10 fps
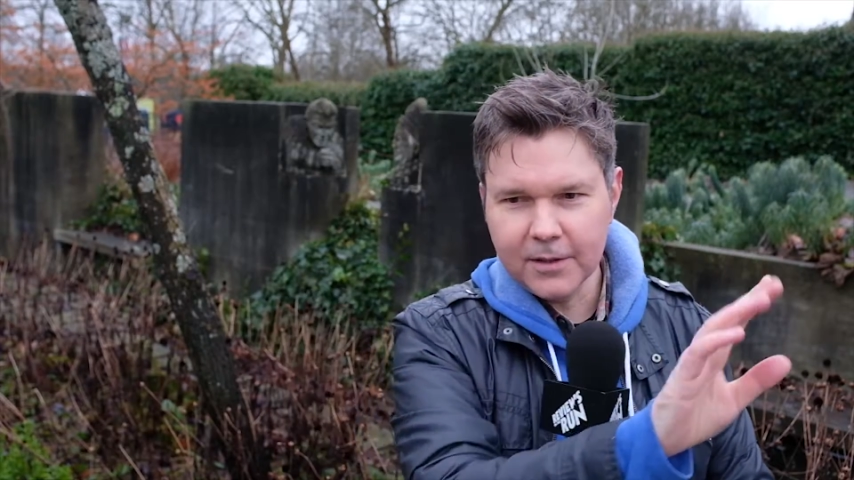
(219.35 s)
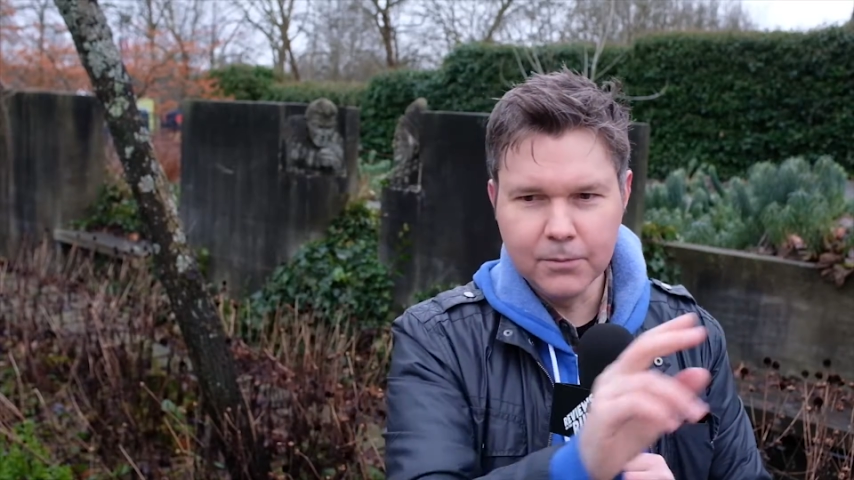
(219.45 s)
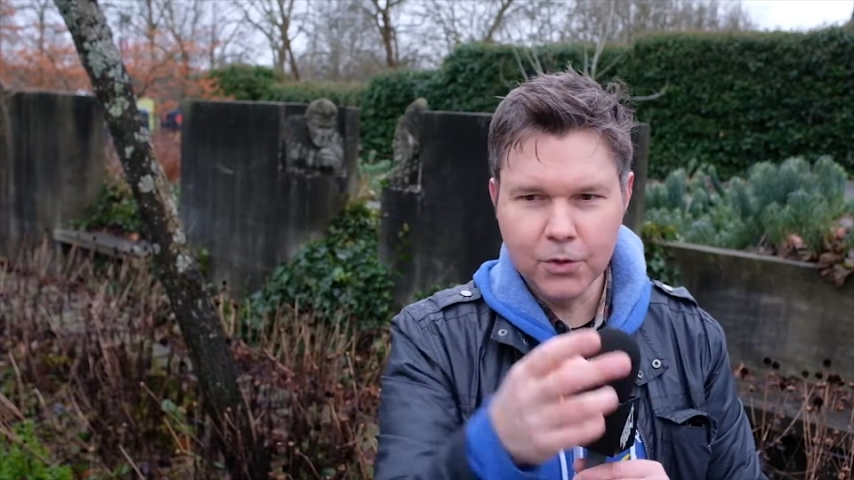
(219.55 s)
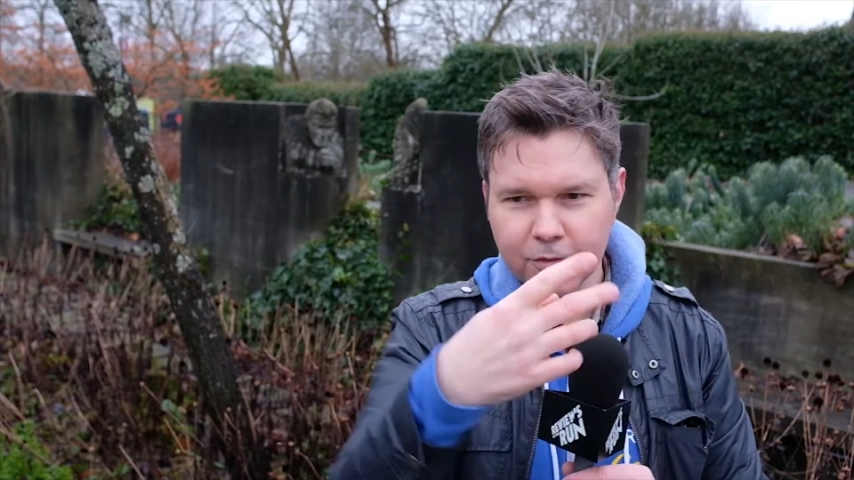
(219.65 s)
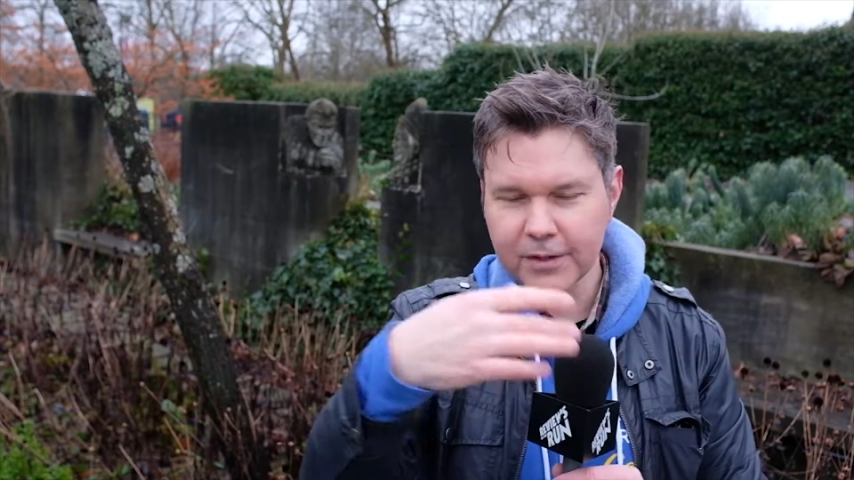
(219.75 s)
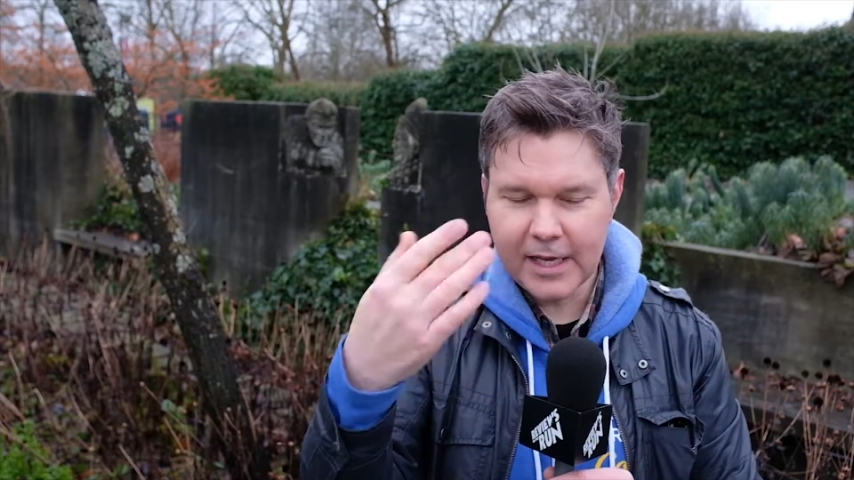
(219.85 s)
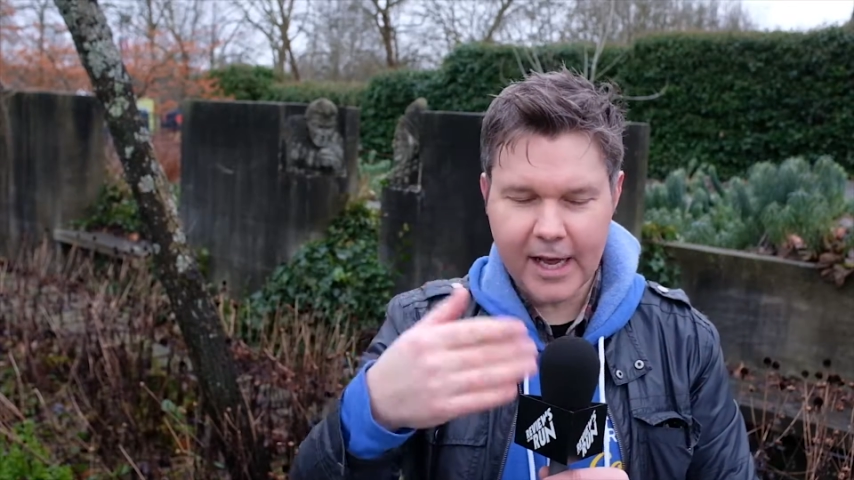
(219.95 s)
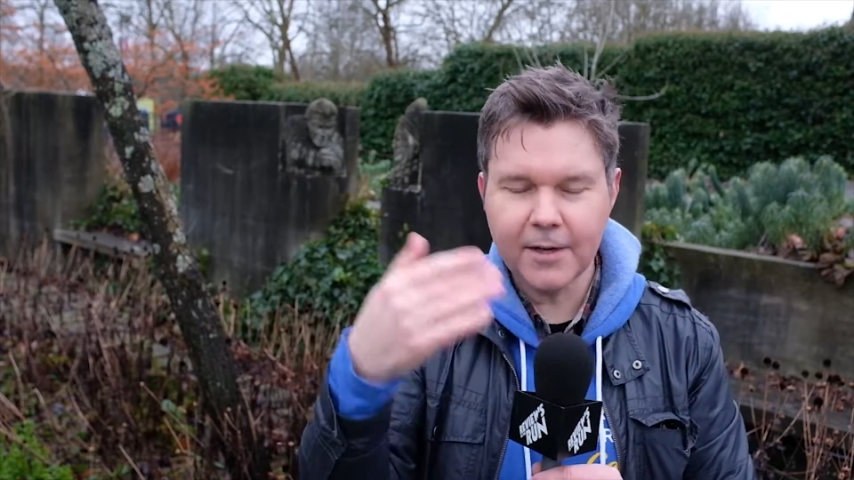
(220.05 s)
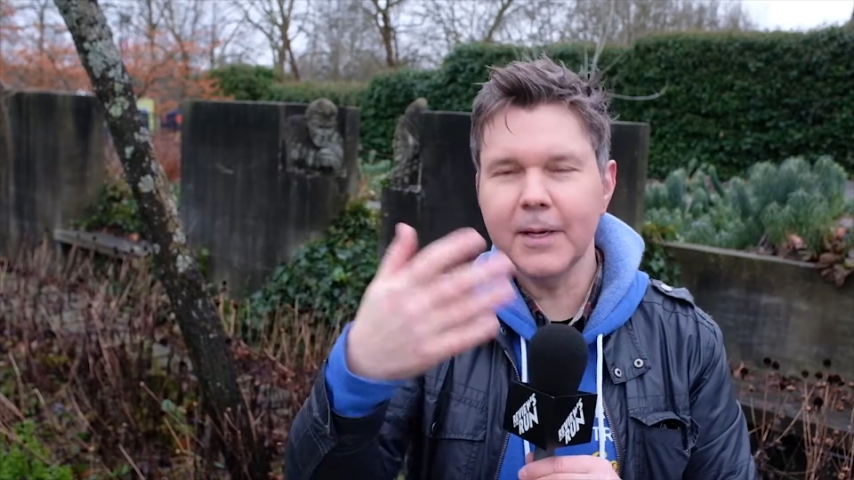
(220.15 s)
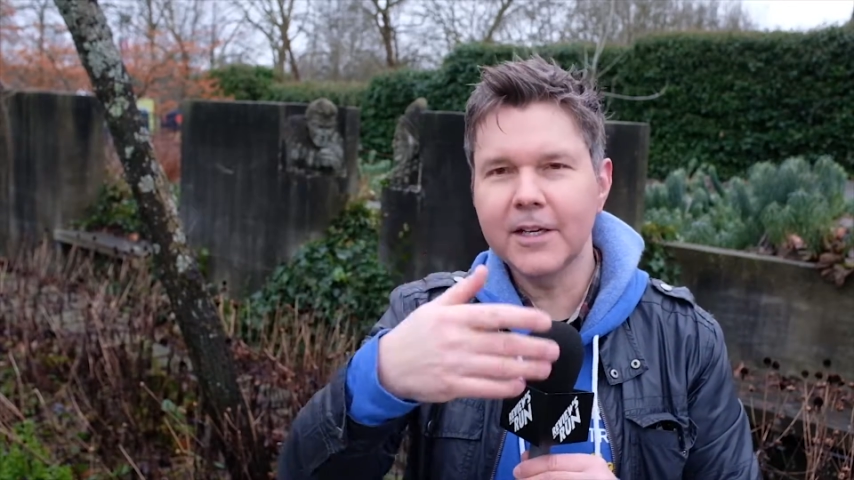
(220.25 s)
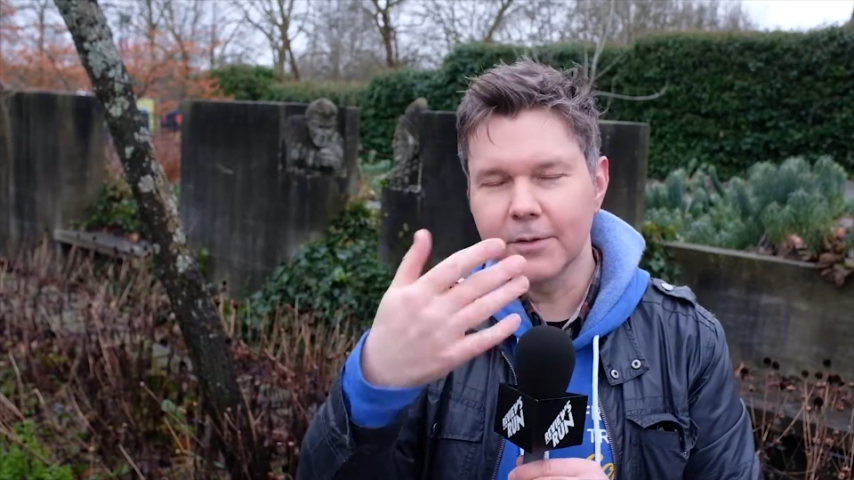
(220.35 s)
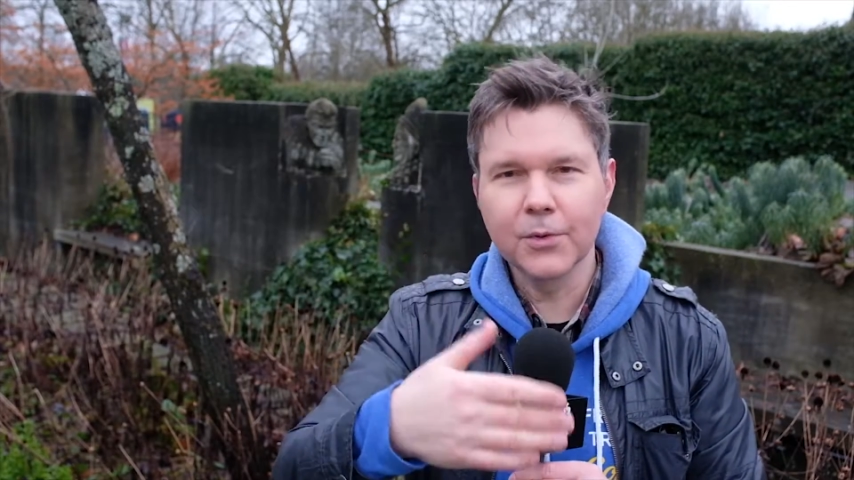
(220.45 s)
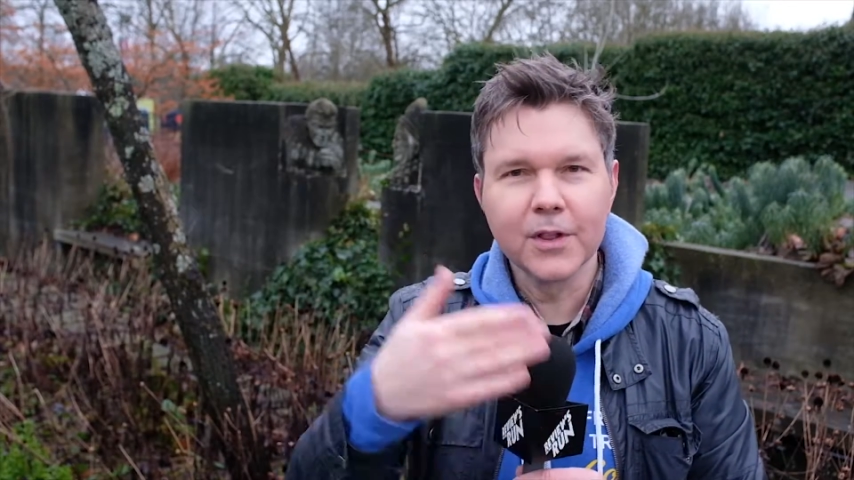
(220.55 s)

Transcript: them move and animated them with